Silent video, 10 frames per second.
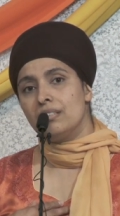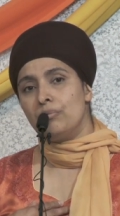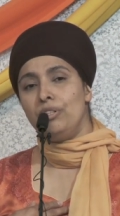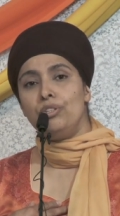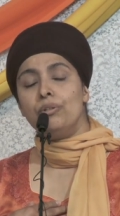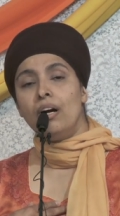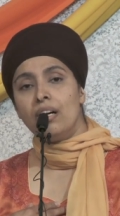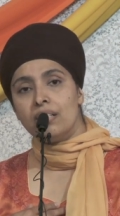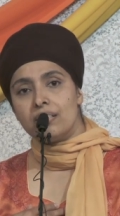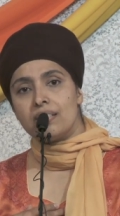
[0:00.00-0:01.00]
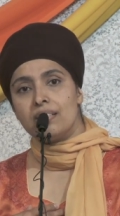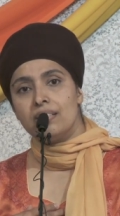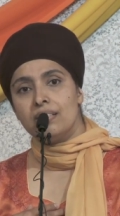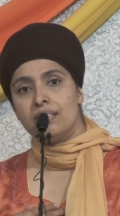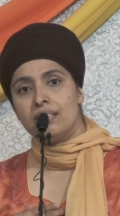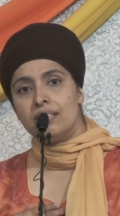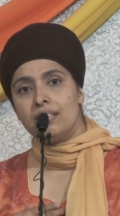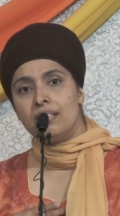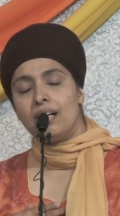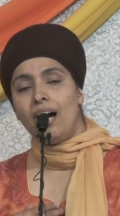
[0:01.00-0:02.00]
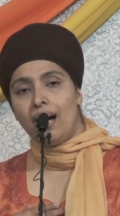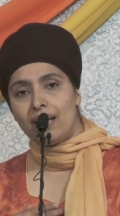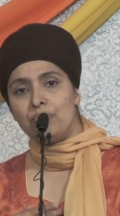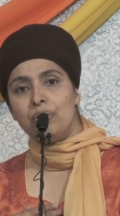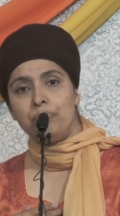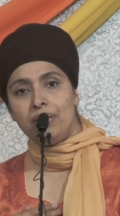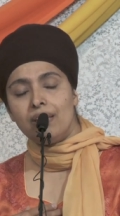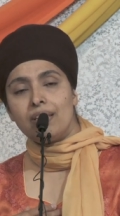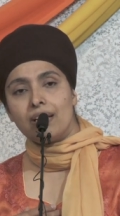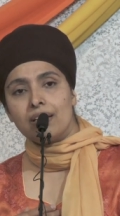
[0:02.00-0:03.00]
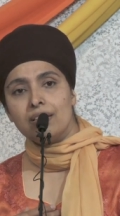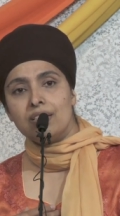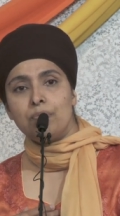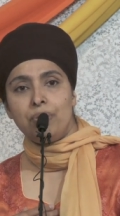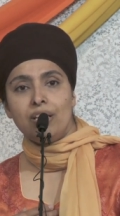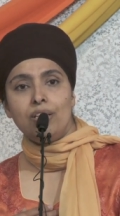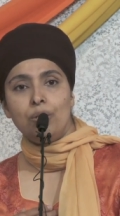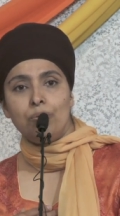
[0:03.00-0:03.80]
When you hurt, I will be there to pick